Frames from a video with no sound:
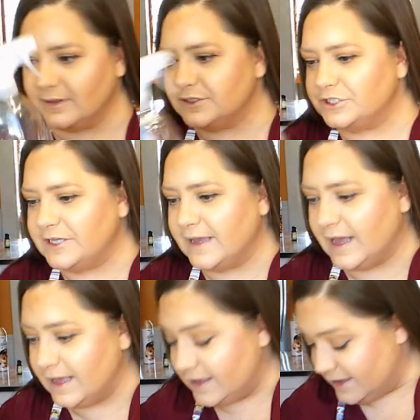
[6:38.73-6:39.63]
She
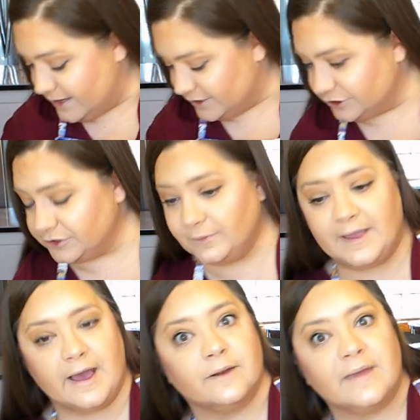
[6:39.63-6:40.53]
showed me
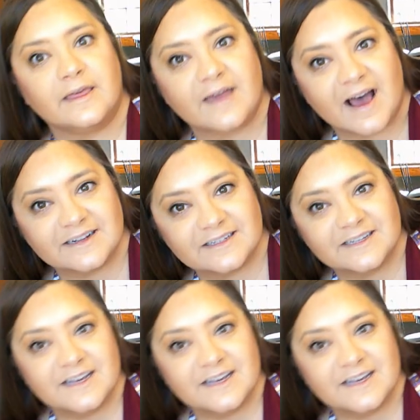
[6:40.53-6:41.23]
how to make that.